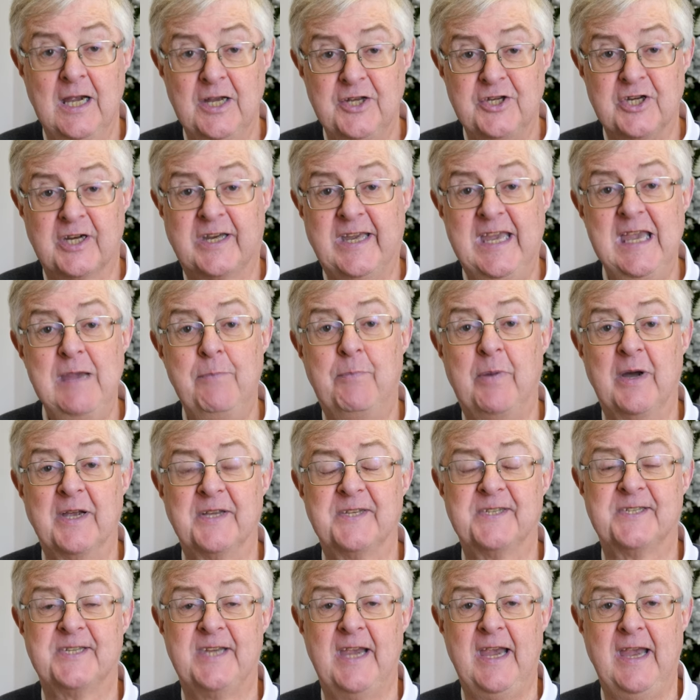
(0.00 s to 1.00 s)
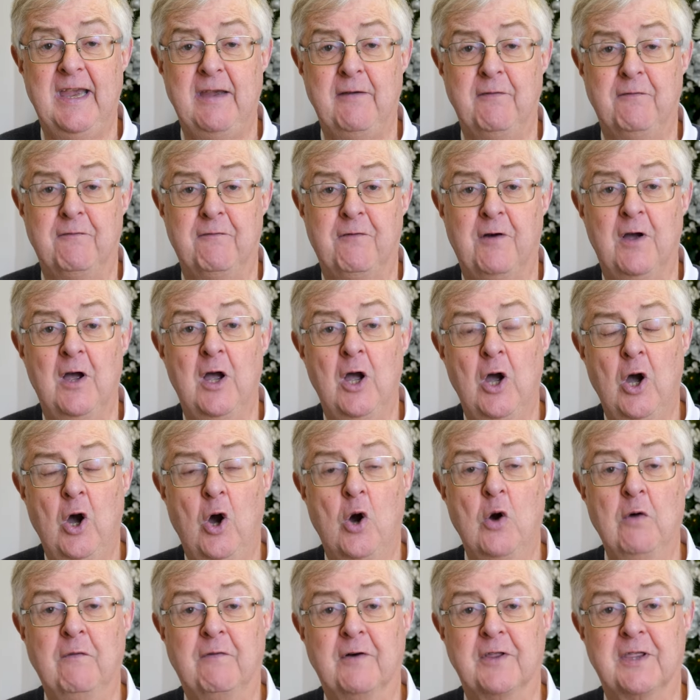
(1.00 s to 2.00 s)
to keep us safe
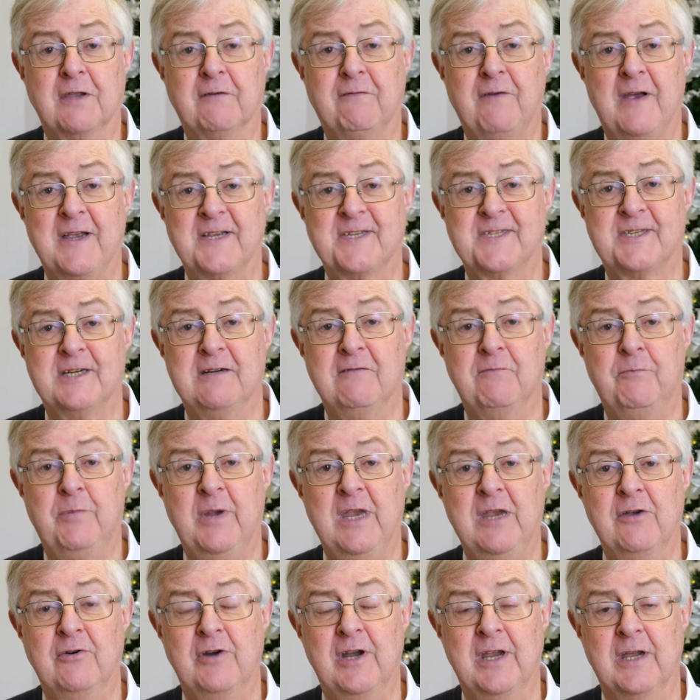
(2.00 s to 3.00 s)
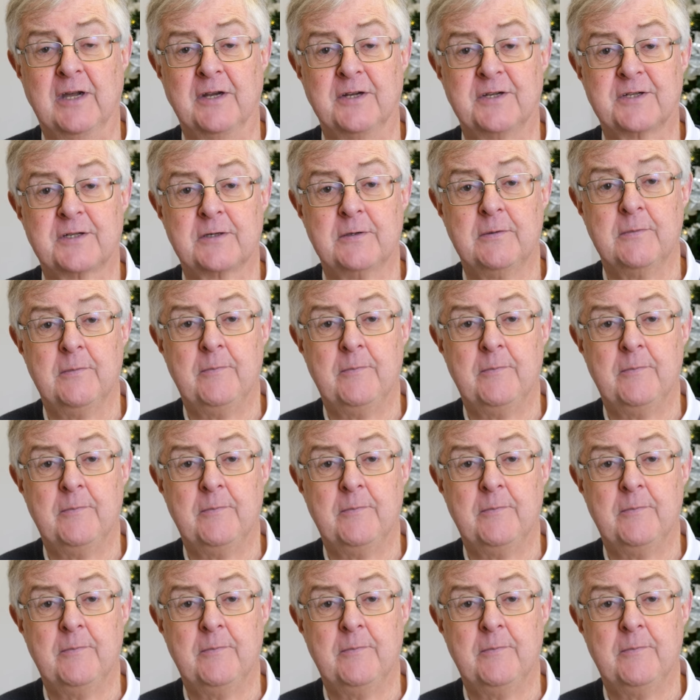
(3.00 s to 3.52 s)
over the festive period.